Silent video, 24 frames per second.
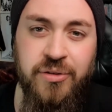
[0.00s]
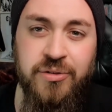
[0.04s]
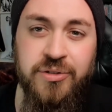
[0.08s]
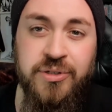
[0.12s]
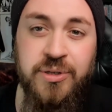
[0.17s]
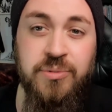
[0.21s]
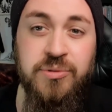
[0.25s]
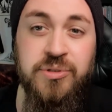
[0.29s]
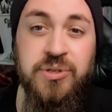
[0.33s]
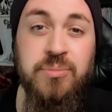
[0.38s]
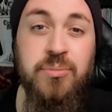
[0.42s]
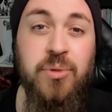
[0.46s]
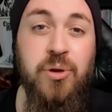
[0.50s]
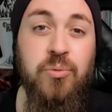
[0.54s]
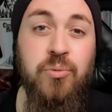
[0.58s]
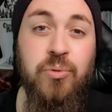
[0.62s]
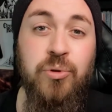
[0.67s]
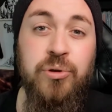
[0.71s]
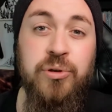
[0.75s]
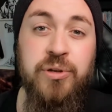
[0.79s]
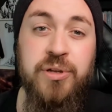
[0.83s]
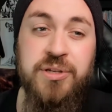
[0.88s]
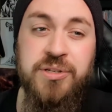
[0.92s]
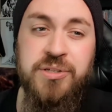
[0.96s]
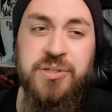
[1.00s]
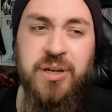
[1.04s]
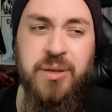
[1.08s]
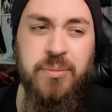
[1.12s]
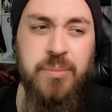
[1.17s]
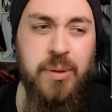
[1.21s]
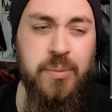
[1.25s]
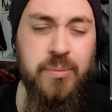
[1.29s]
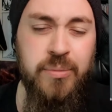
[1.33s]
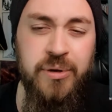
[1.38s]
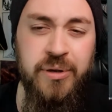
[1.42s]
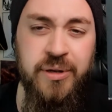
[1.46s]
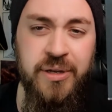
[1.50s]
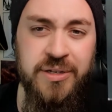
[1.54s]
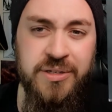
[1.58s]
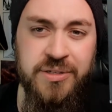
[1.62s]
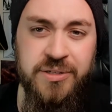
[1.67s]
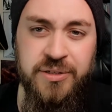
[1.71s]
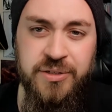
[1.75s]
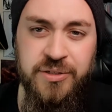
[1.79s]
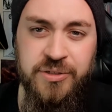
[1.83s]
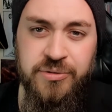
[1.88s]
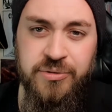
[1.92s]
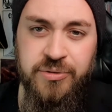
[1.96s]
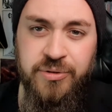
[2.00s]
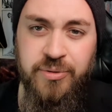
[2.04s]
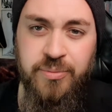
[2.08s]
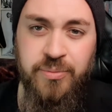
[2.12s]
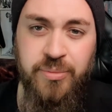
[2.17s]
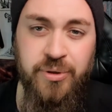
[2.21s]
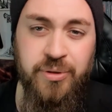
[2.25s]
because it was in my want list and I remember listening to it,